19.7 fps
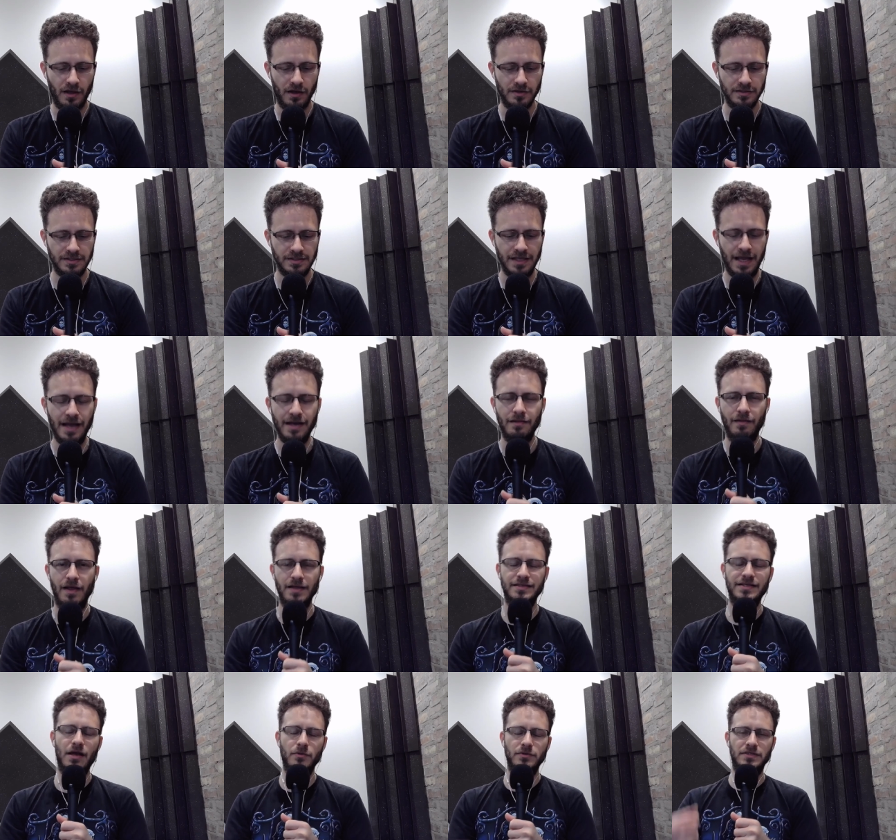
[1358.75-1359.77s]
Sand
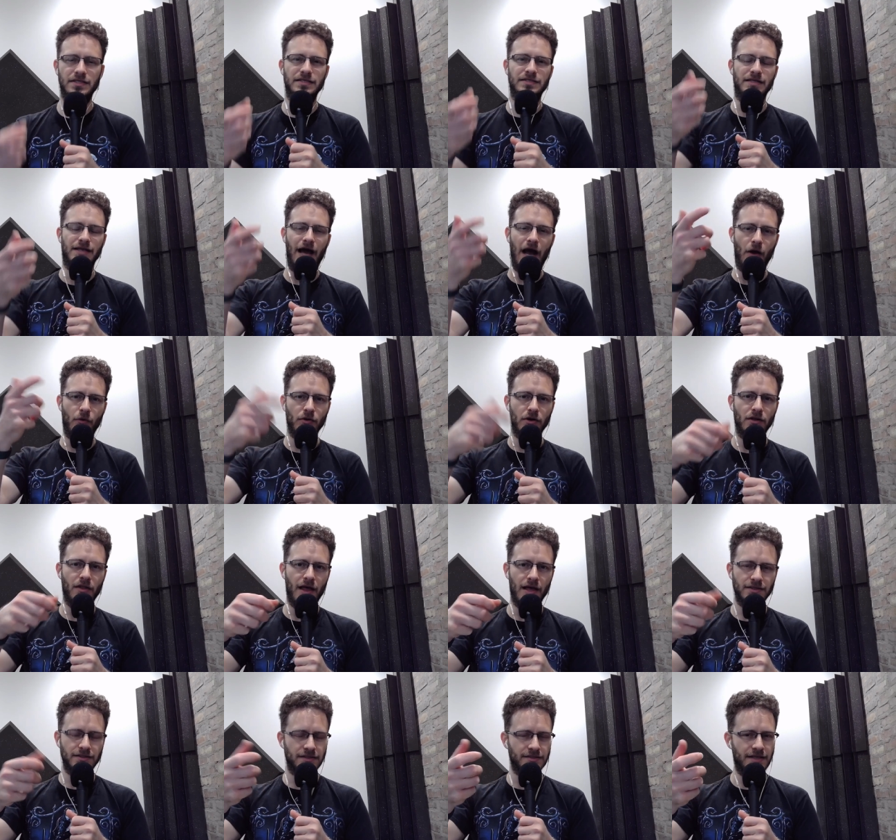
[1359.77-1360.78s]
glass. Now, is this an
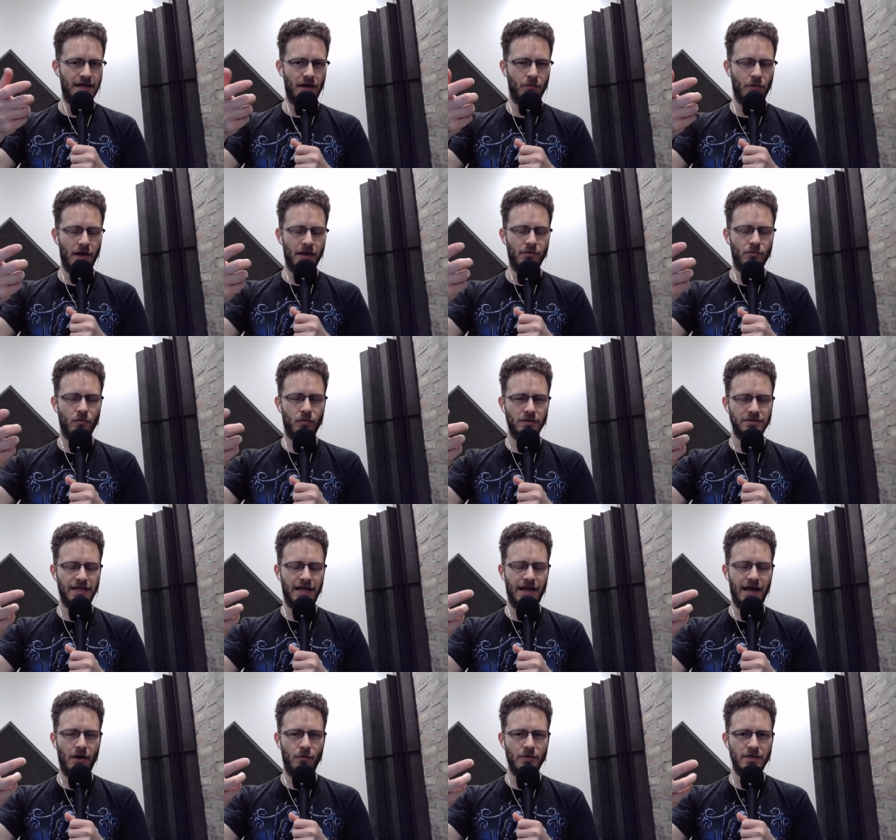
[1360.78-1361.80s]
hourglass? Is that why, was
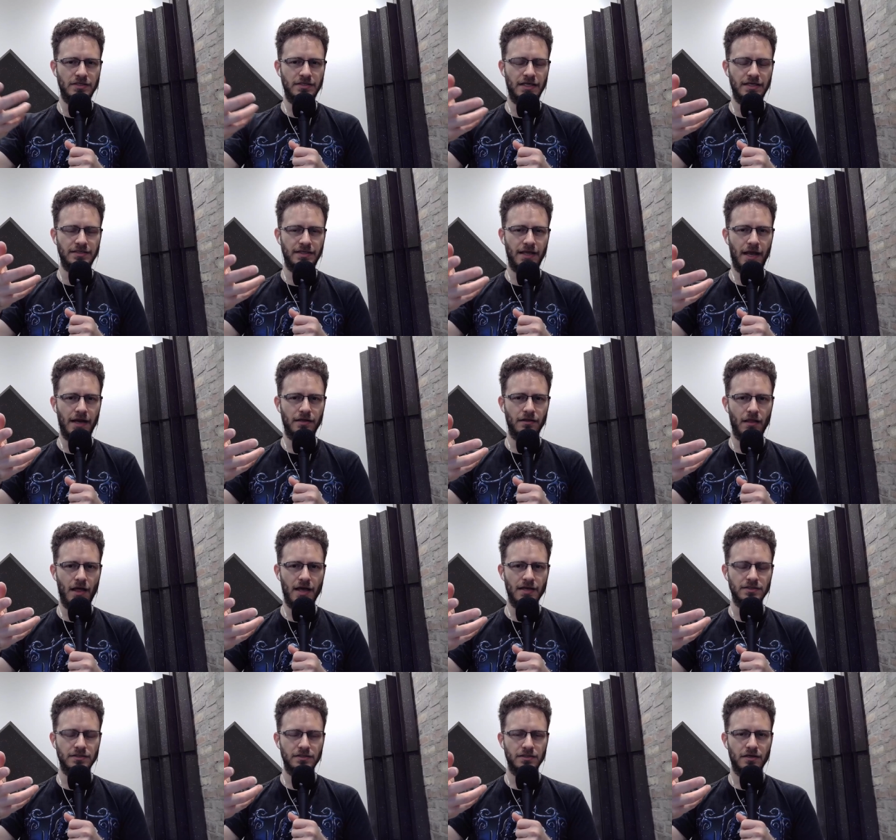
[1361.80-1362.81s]
that how we say sand
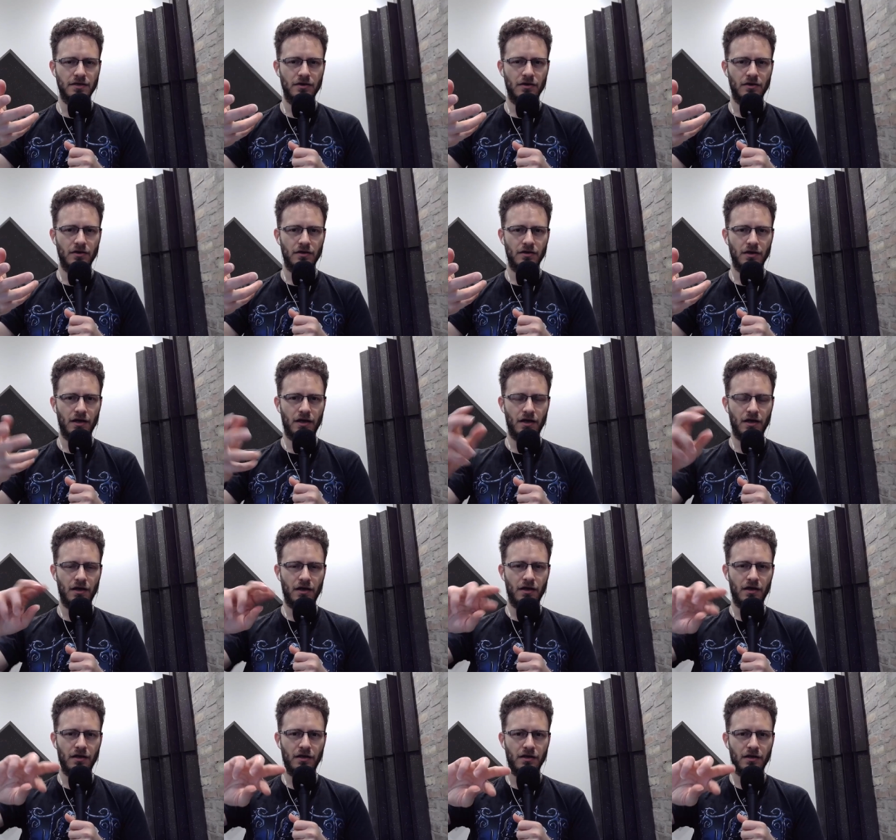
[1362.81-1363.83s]
glass?
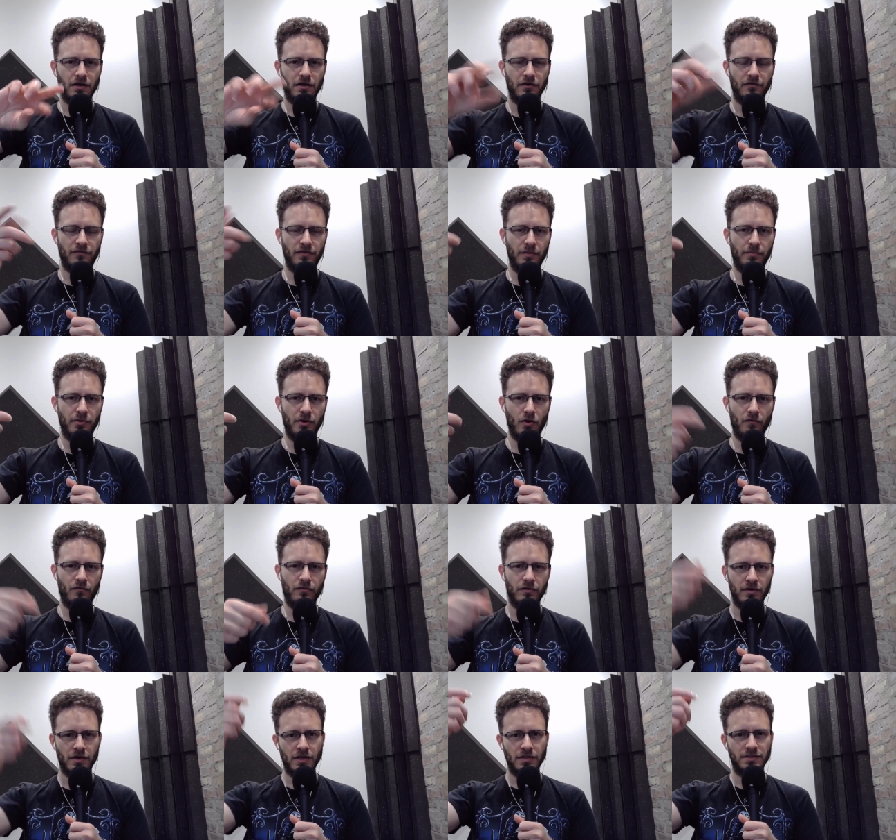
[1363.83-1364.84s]
You flip it
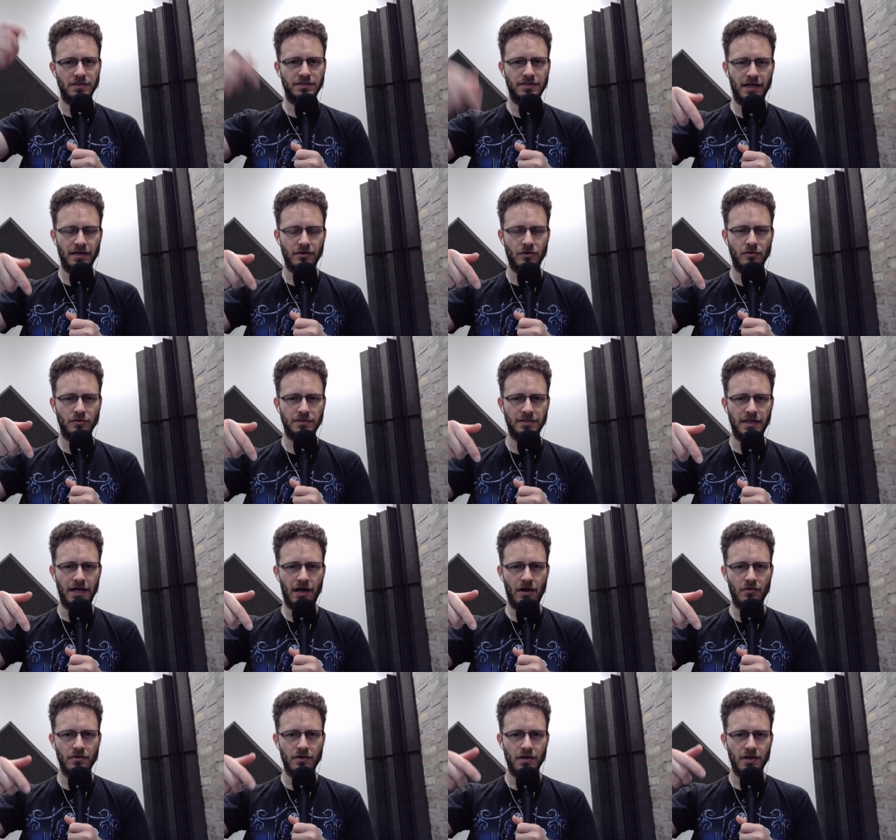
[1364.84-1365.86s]
over, the sand goes
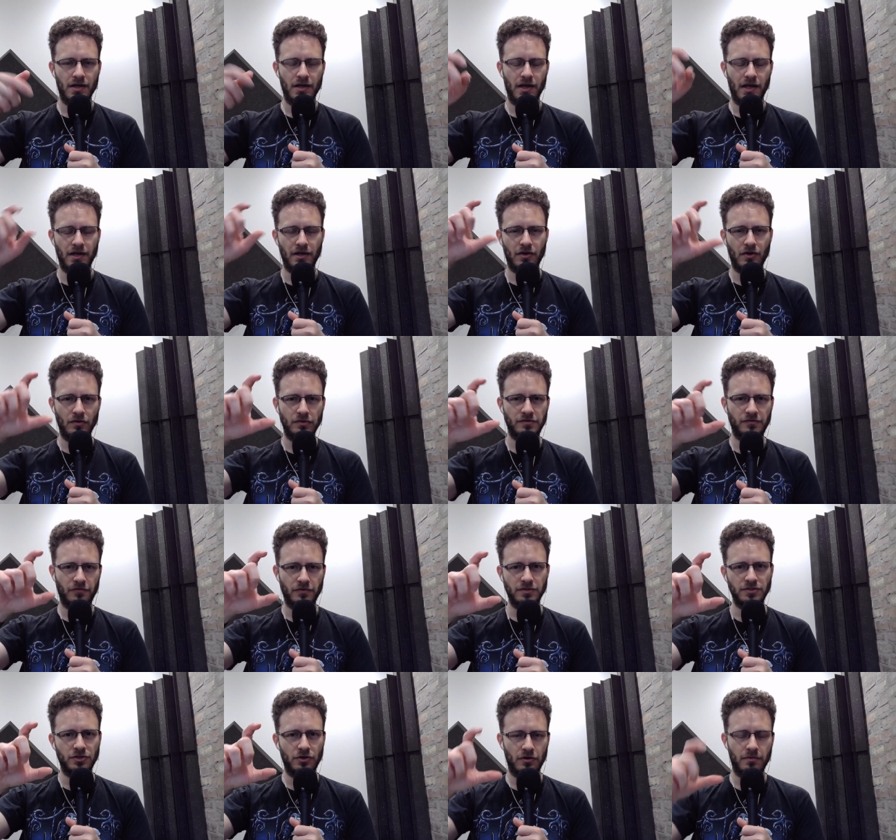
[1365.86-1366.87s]
down, and it goes
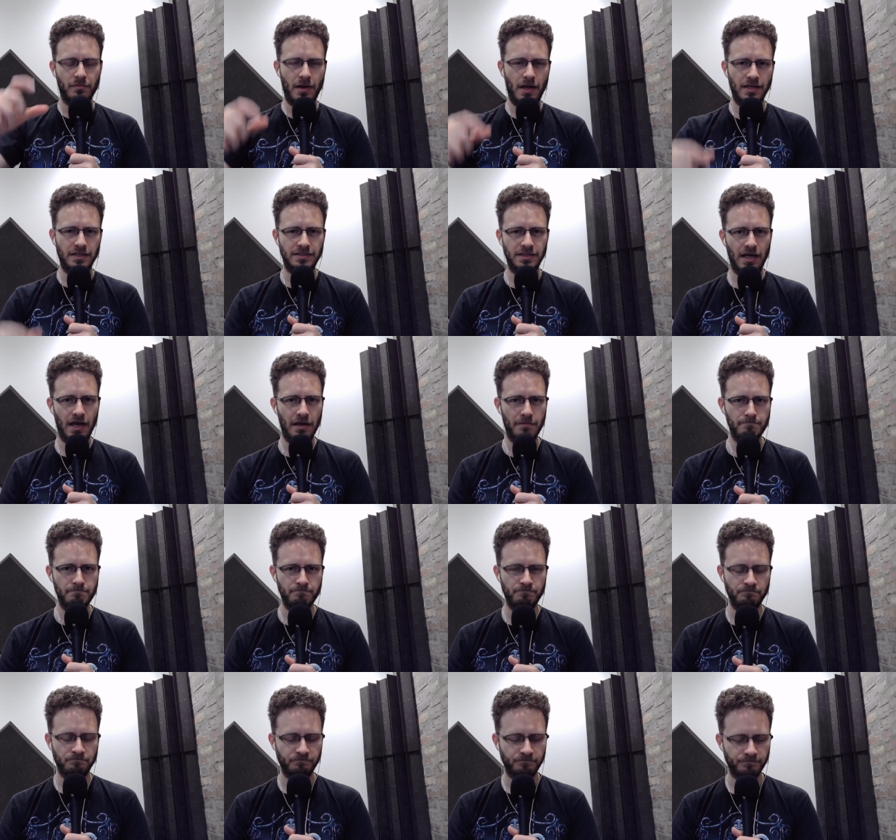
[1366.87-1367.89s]
for a certain amount of
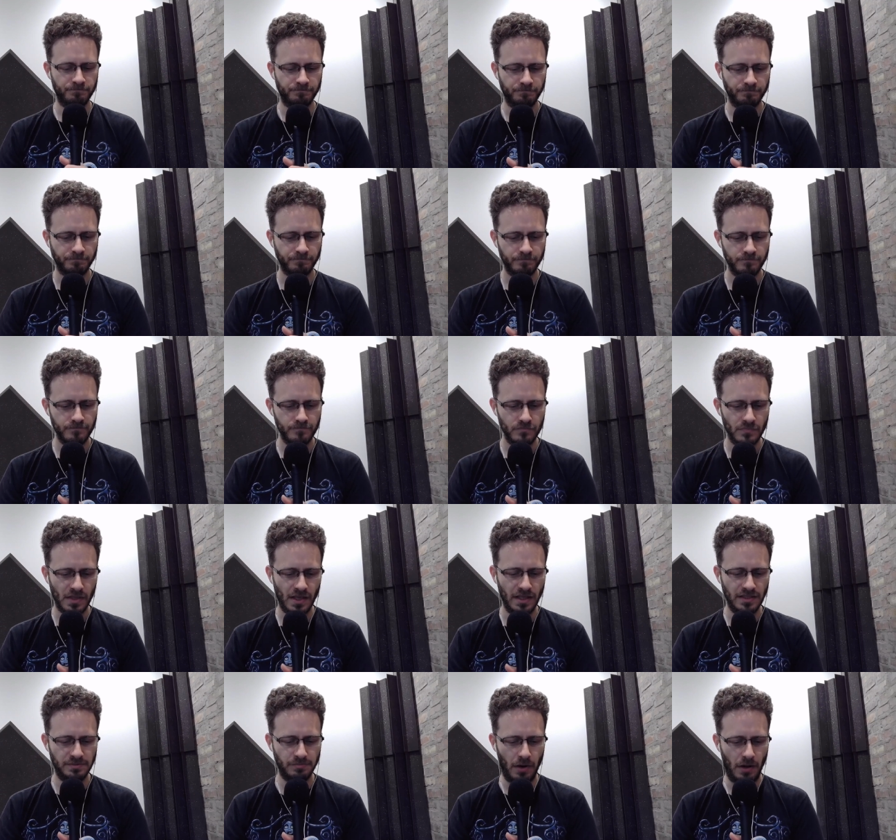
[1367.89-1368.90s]
time.
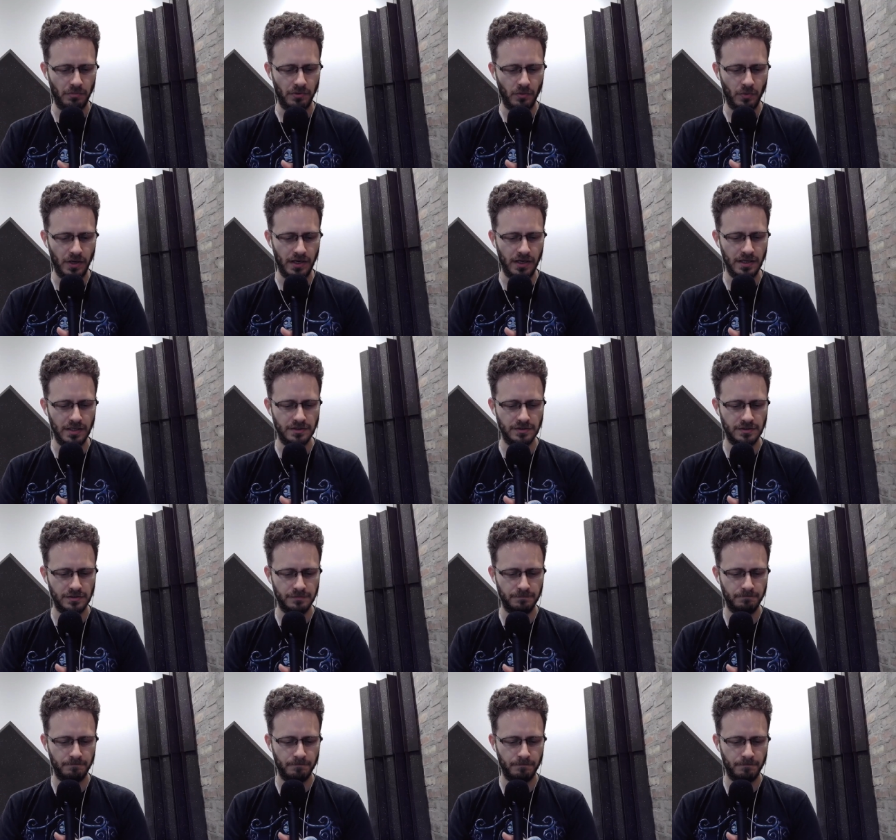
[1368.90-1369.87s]
That's probably what it is.